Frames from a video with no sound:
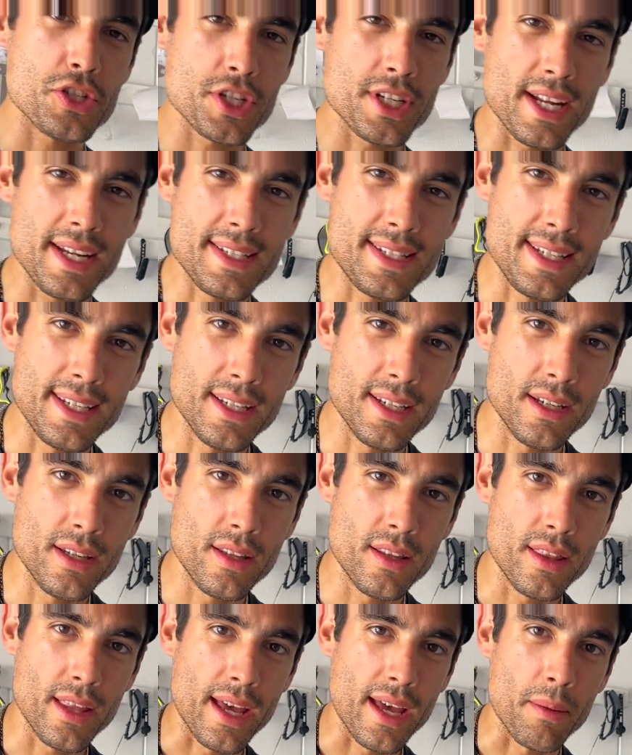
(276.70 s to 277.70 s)
an
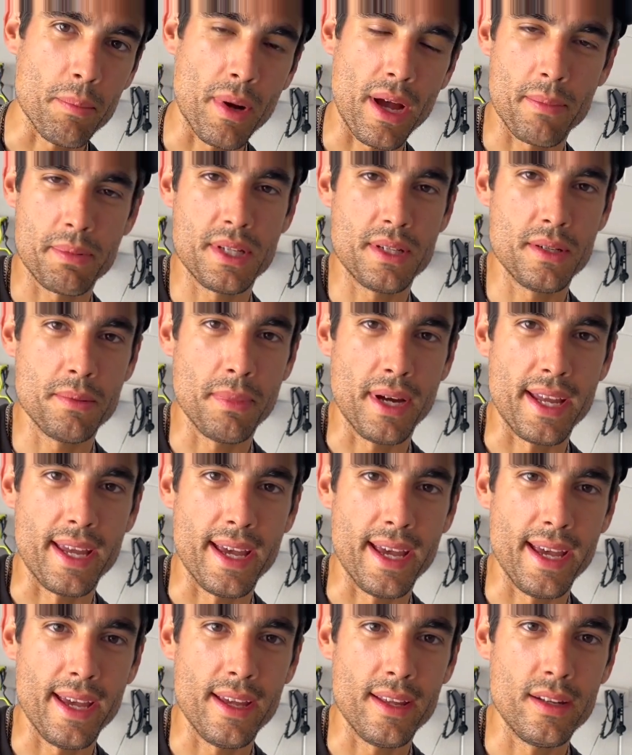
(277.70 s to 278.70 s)
idea that popped into my
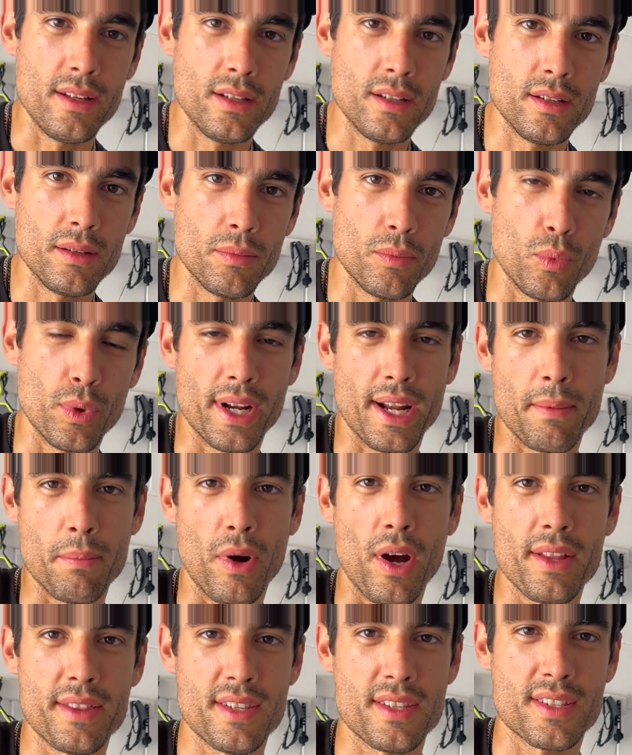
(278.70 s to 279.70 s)
head when I
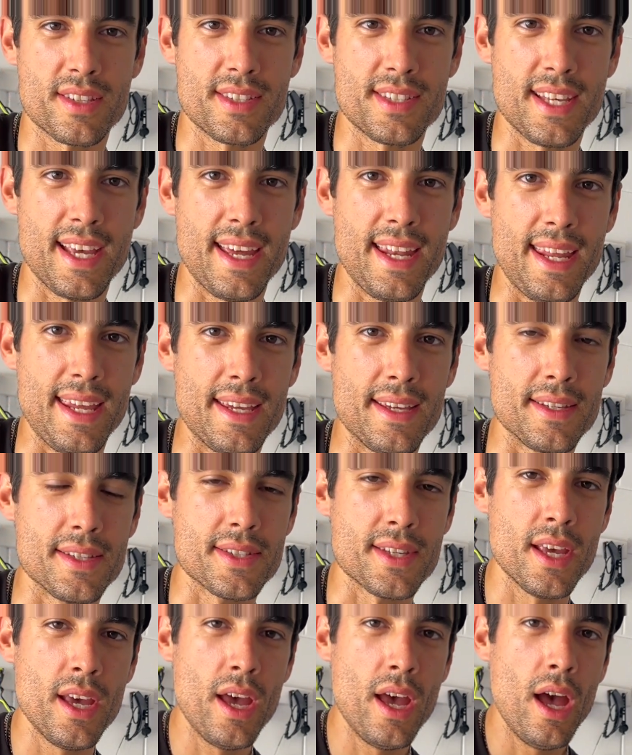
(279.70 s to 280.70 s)
bought this cassette
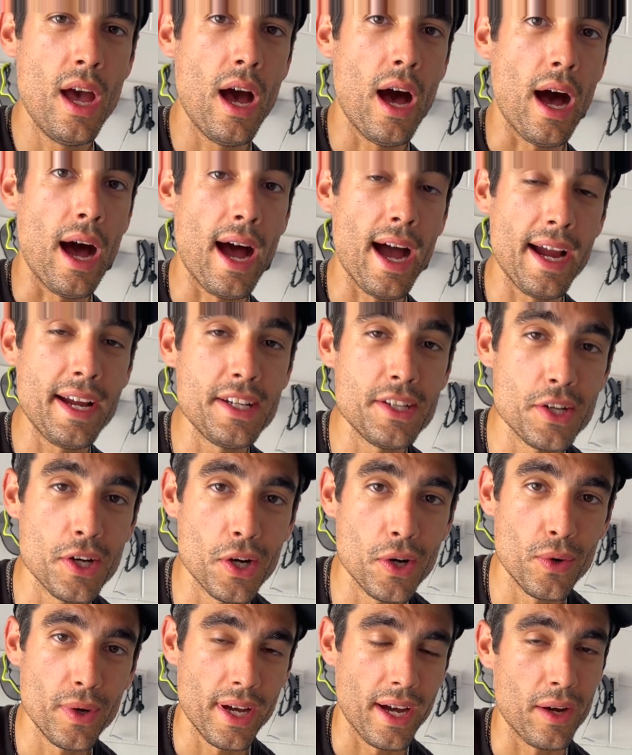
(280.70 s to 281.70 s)
is, I
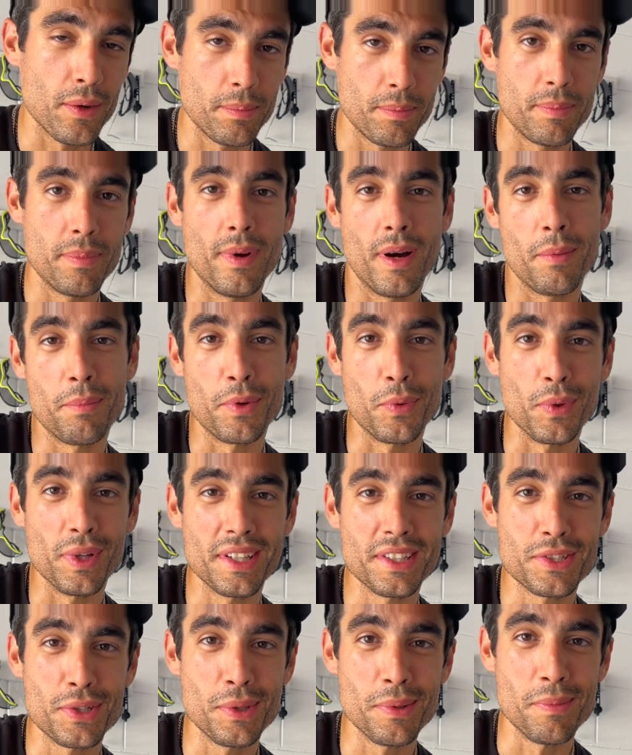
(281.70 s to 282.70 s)
know, I'll be
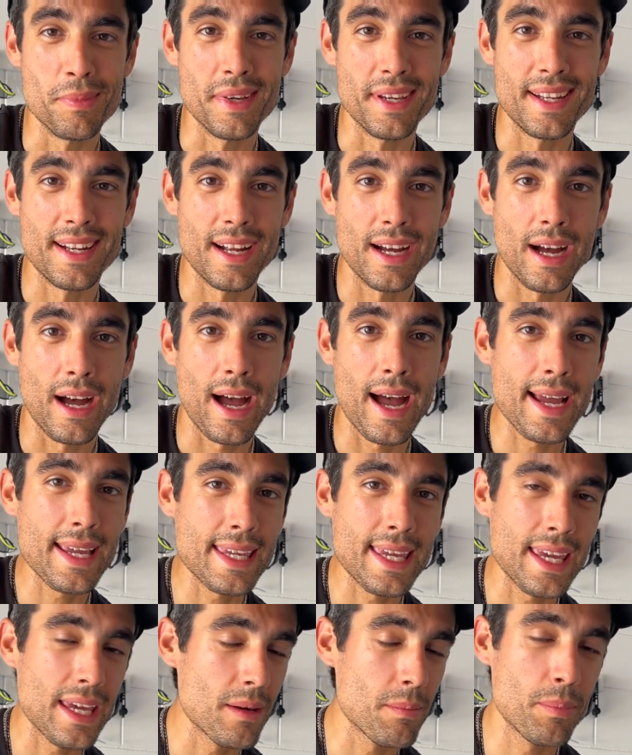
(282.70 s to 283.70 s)
willing to admit, I
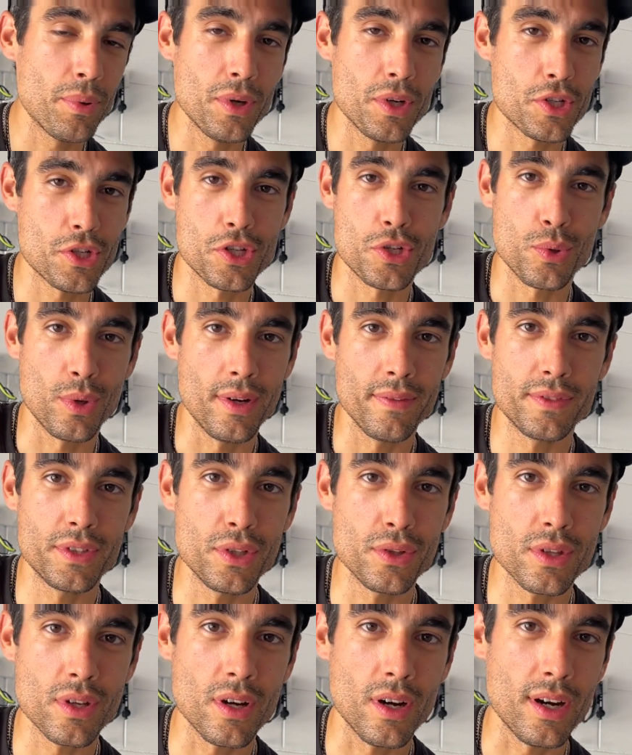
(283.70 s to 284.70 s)
can't push a
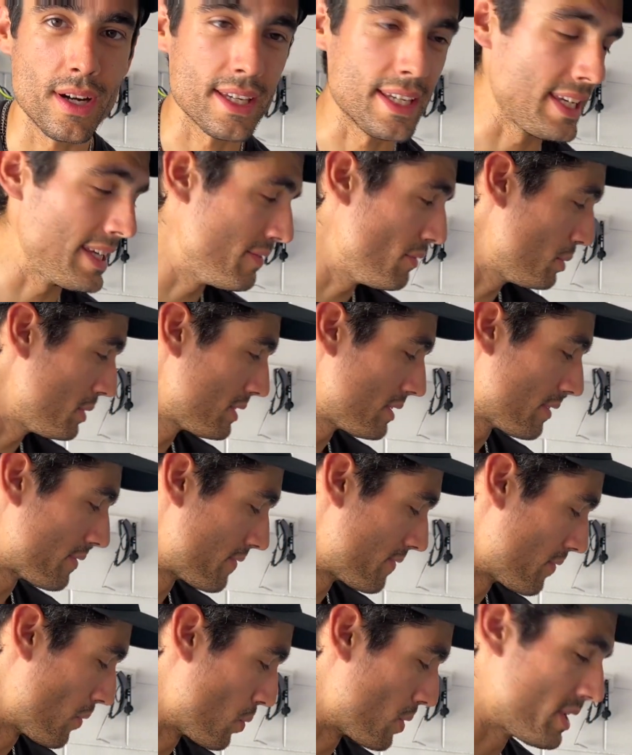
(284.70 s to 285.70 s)
12-tooth cog even with the
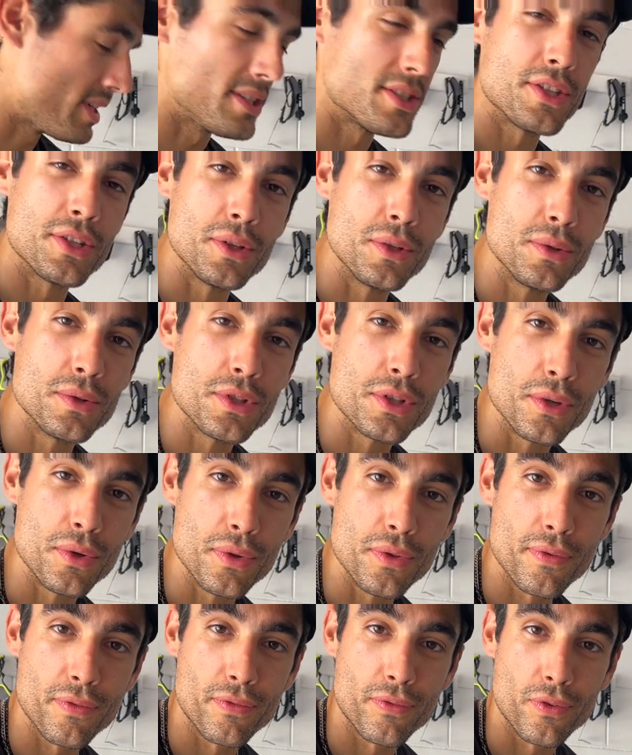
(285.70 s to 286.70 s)

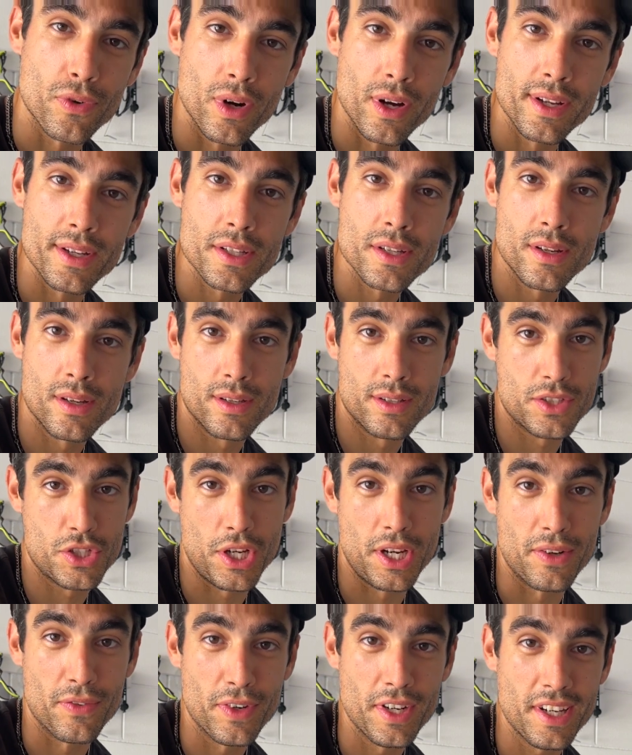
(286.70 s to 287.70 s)
42-tooth front
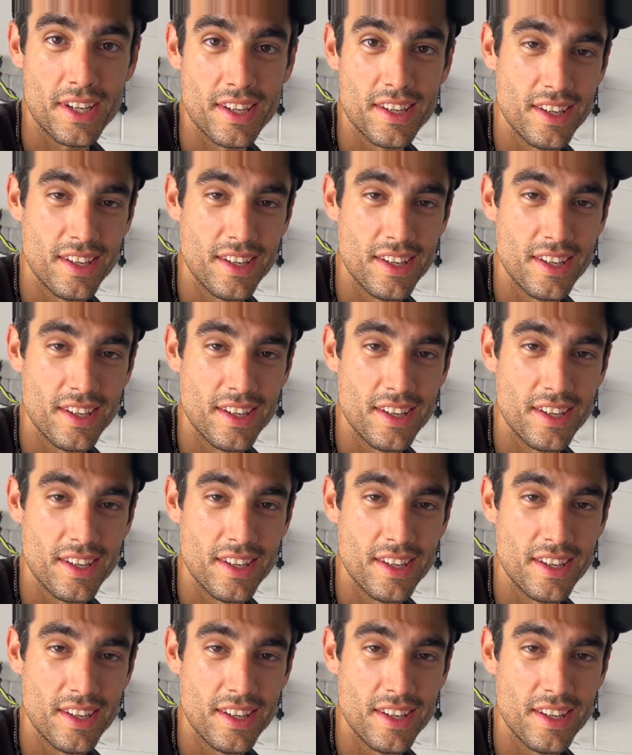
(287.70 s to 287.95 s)
chainring.